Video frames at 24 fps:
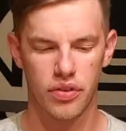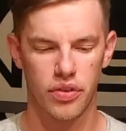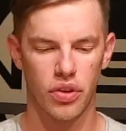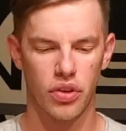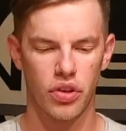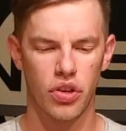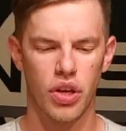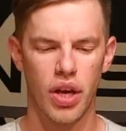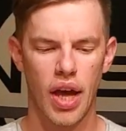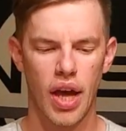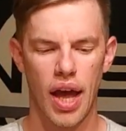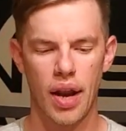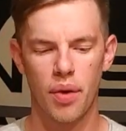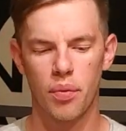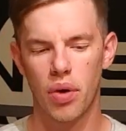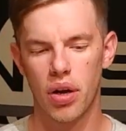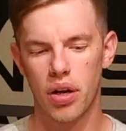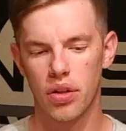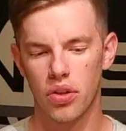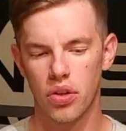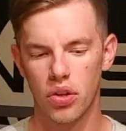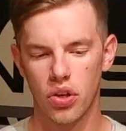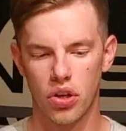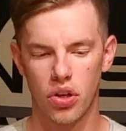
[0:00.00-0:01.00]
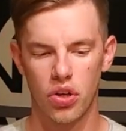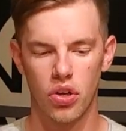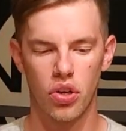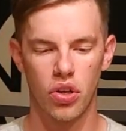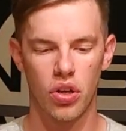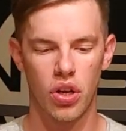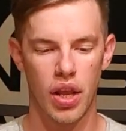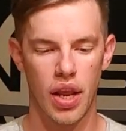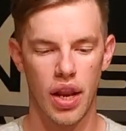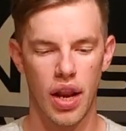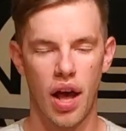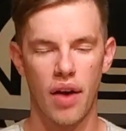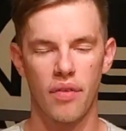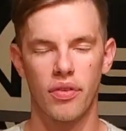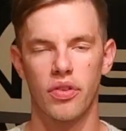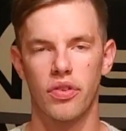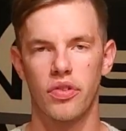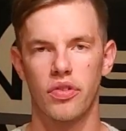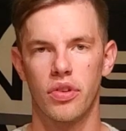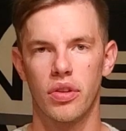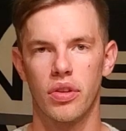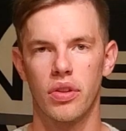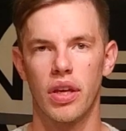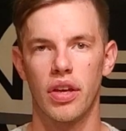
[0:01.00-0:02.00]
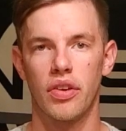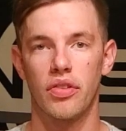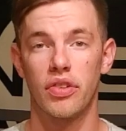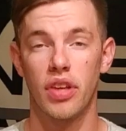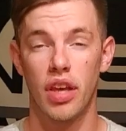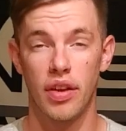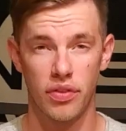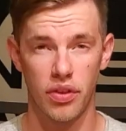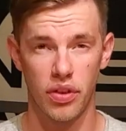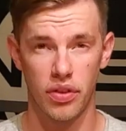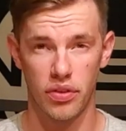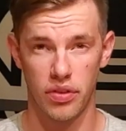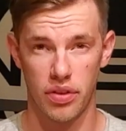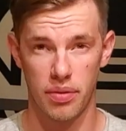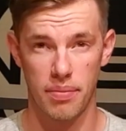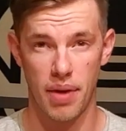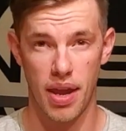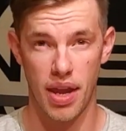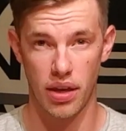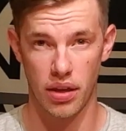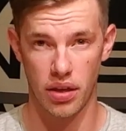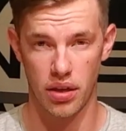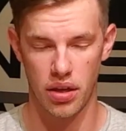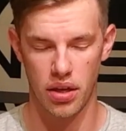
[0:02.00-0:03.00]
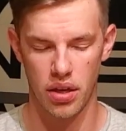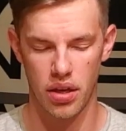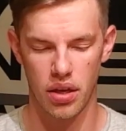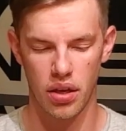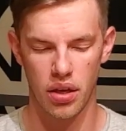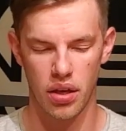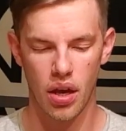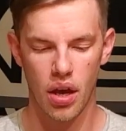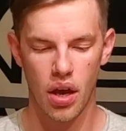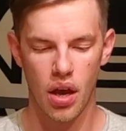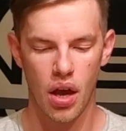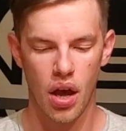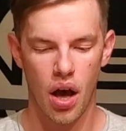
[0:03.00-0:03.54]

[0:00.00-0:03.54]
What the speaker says: So you kind of want to look good, and obviously like safety is the main key.